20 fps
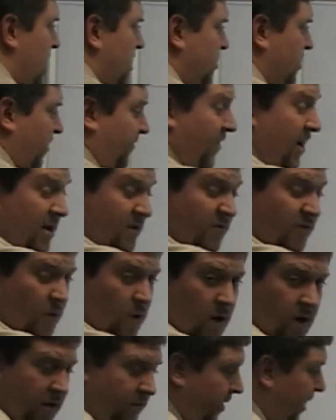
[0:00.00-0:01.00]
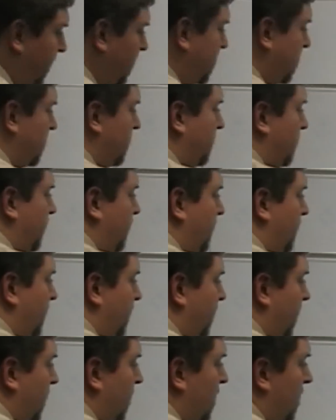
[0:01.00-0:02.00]
So if I FOIL this,
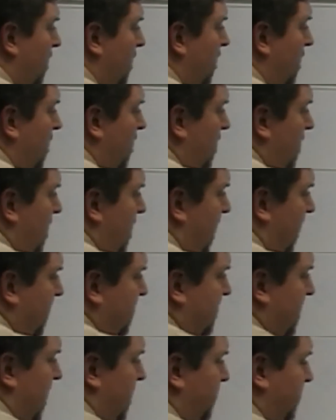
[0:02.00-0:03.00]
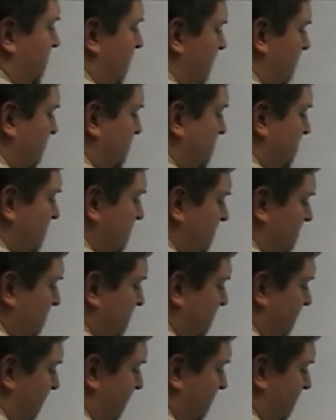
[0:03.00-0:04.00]
x times x
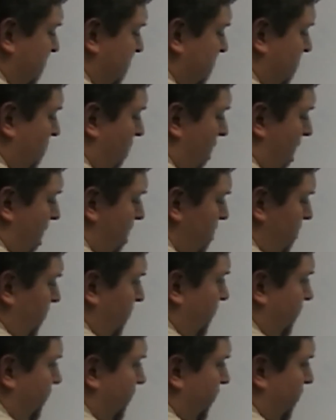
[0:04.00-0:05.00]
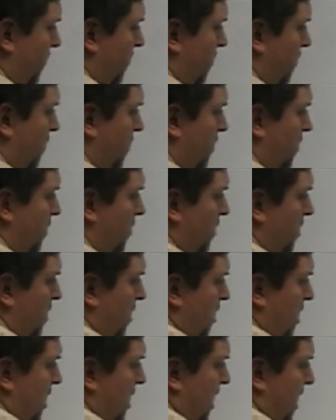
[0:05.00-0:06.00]
is x squared.
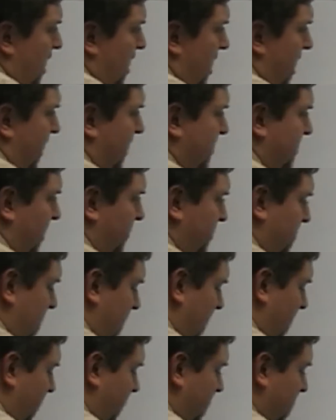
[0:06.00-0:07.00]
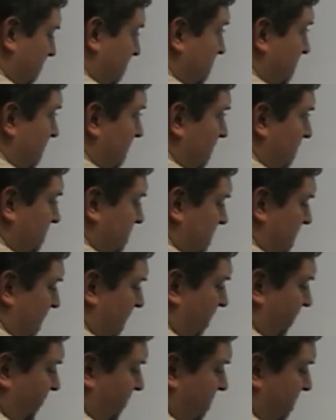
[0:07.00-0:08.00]
X times negative 16 is
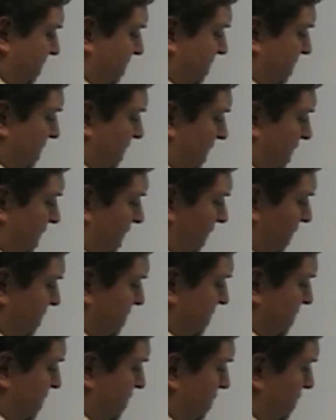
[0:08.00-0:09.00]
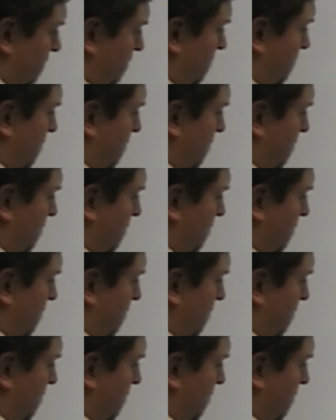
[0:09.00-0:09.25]
negative 16x.